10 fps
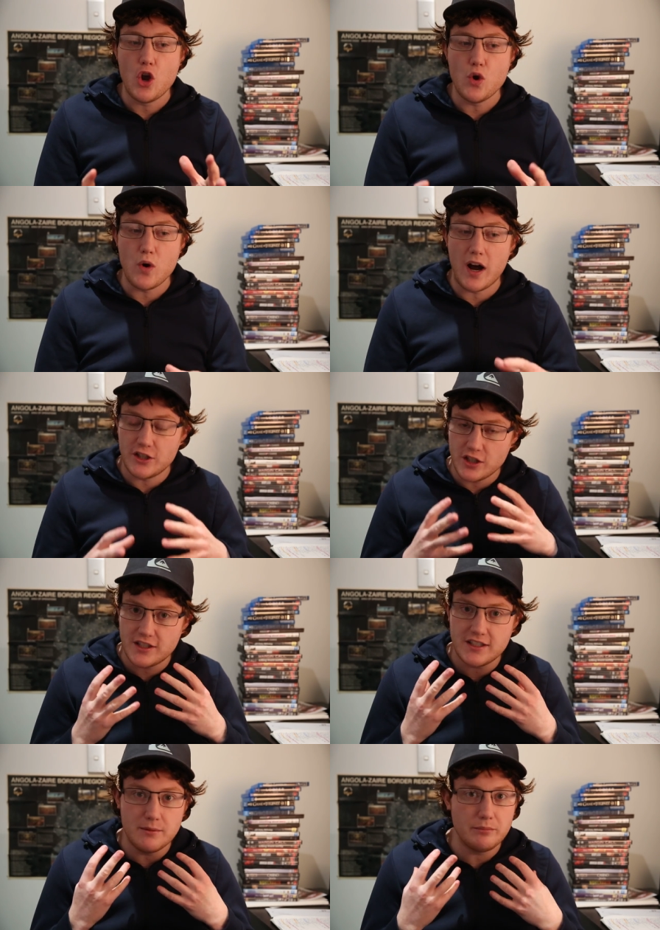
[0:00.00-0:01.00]
who are
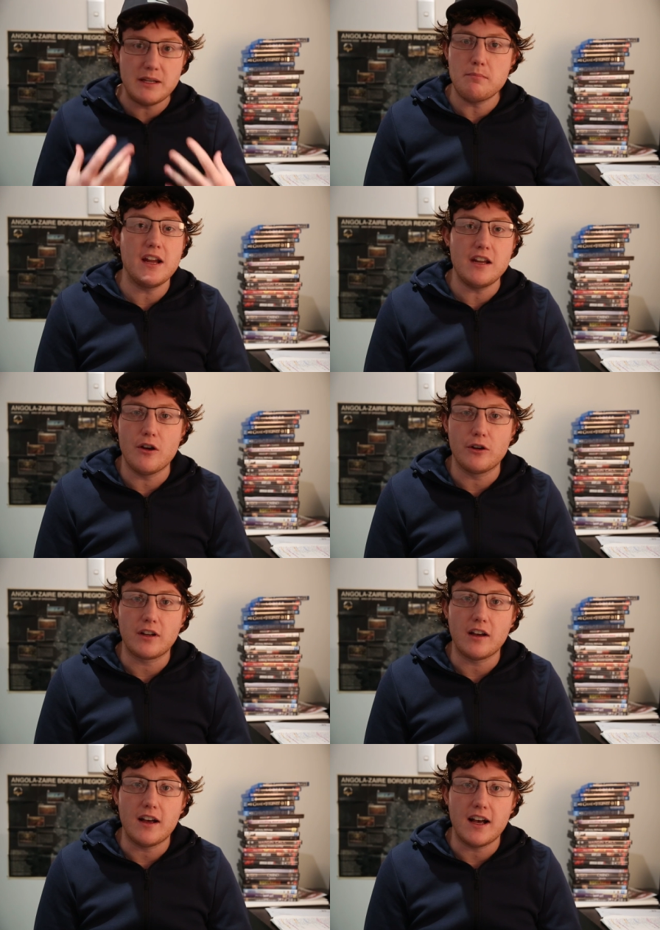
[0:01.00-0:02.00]
just simply
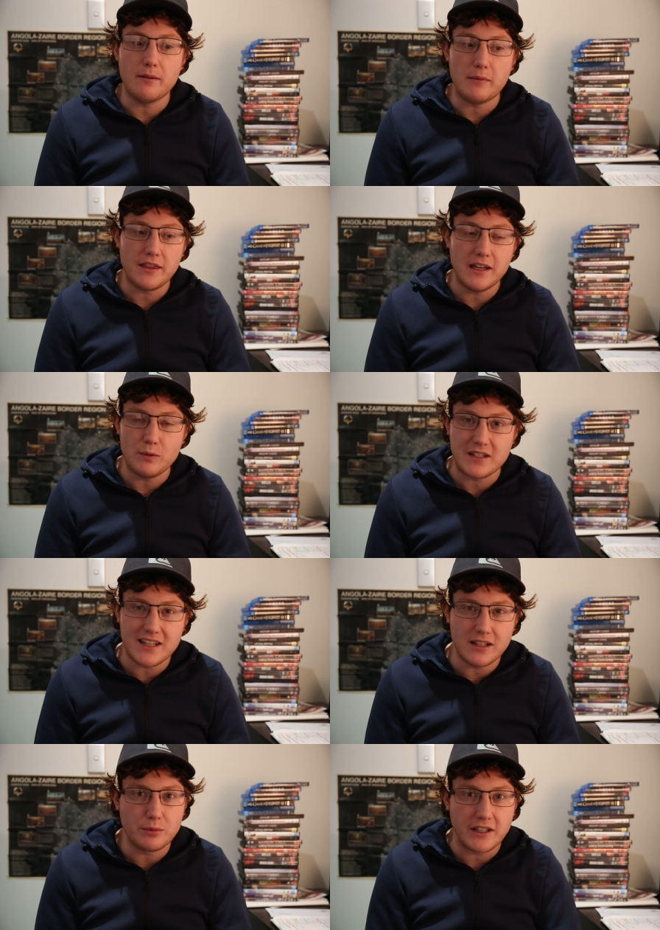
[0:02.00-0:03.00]
mediocre. Um, I think we're
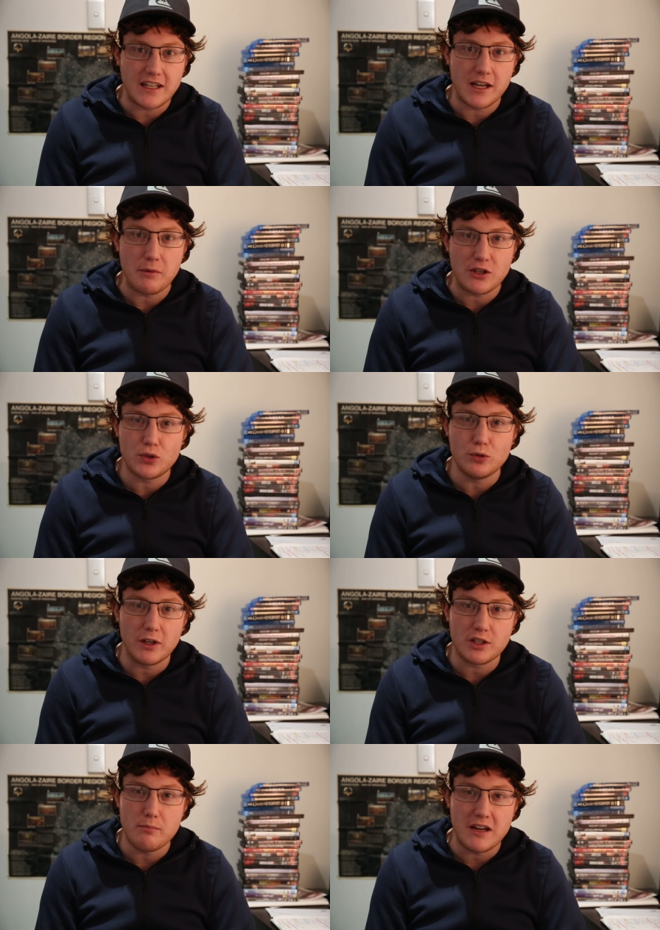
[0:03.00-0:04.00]
celebrating a bit too
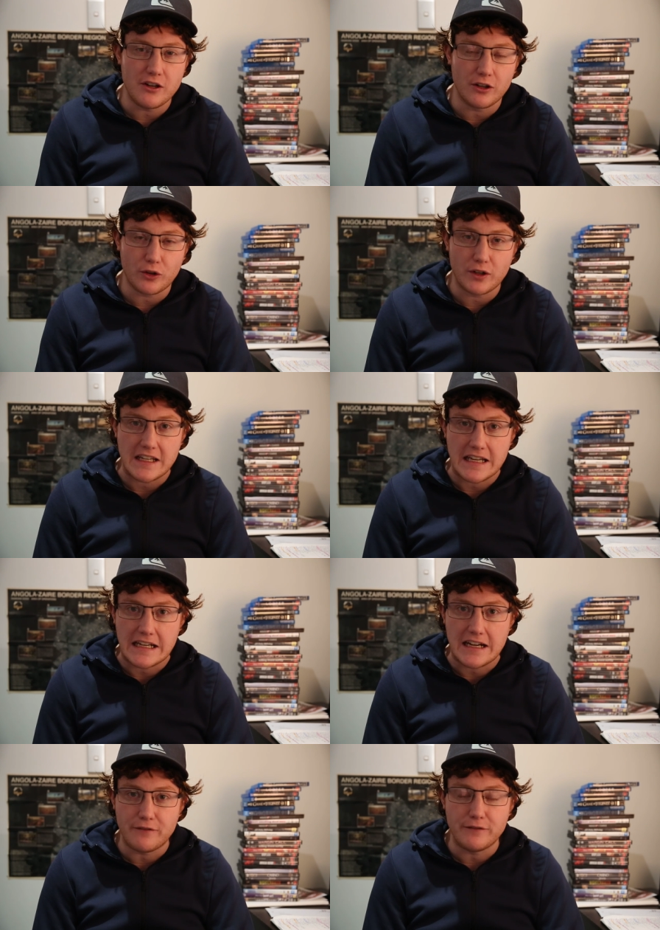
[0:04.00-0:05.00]
much mediocrity
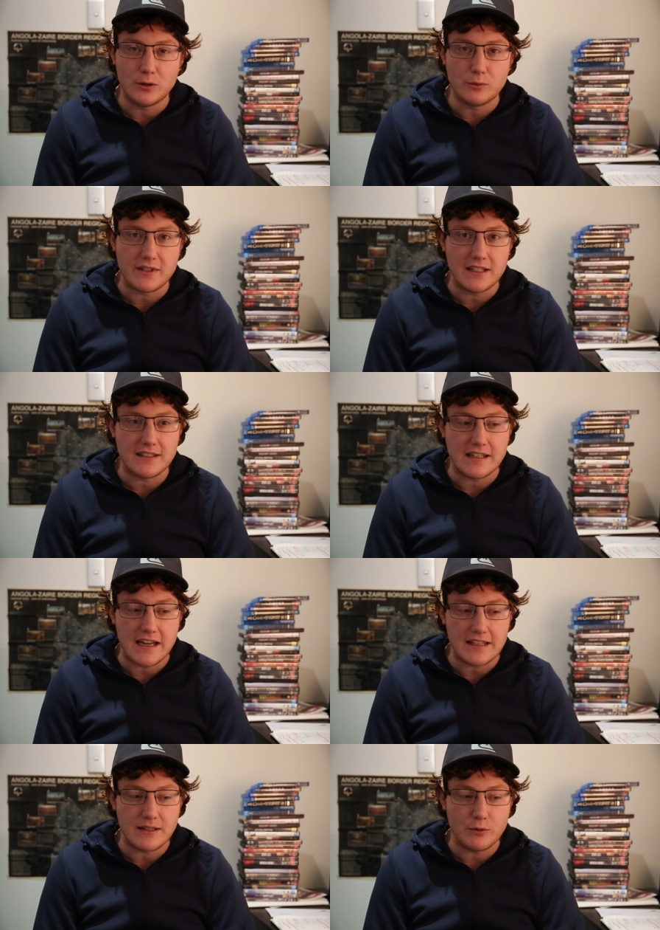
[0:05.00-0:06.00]
in our films these
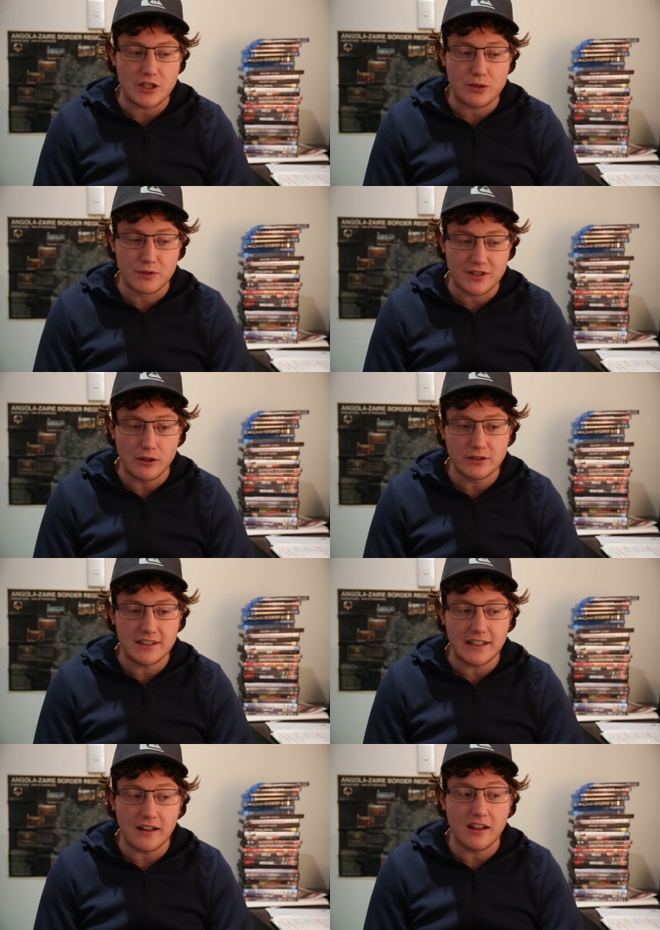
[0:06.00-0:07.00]
days, which has
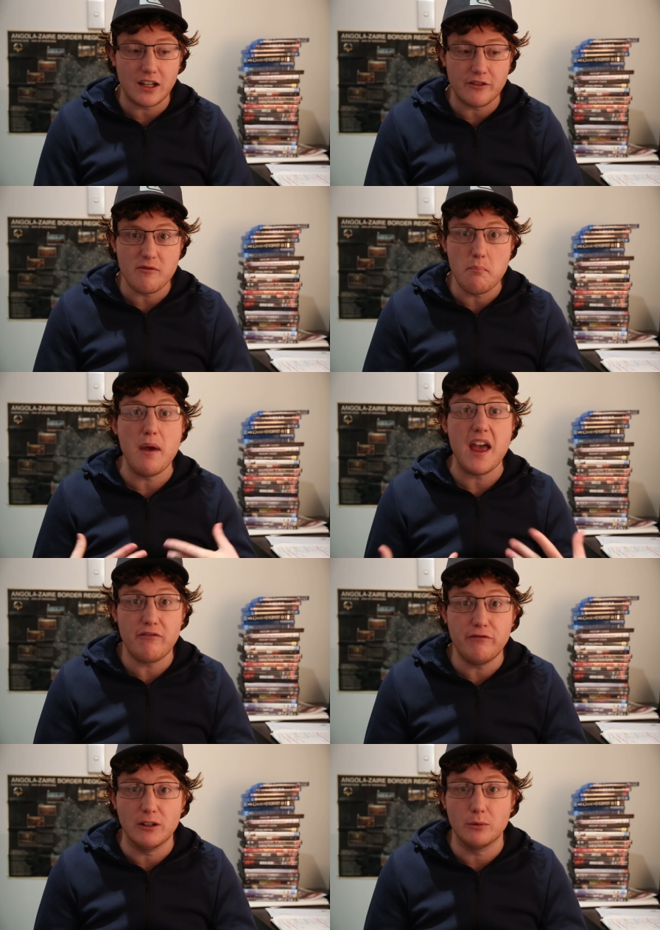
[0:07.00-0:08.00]
resulted in a lot of meh
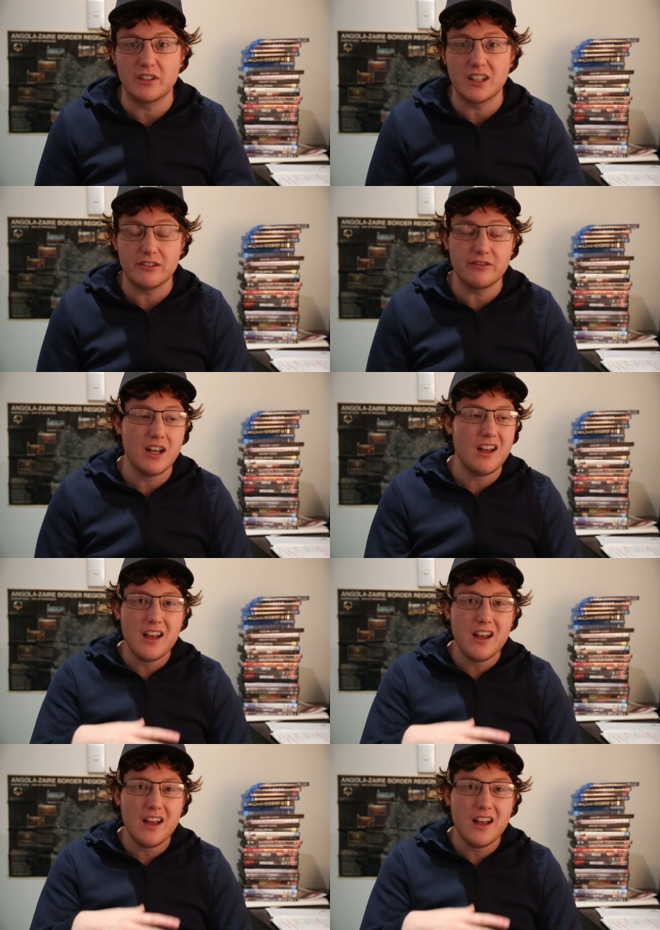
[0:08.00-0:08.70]
films. A lot of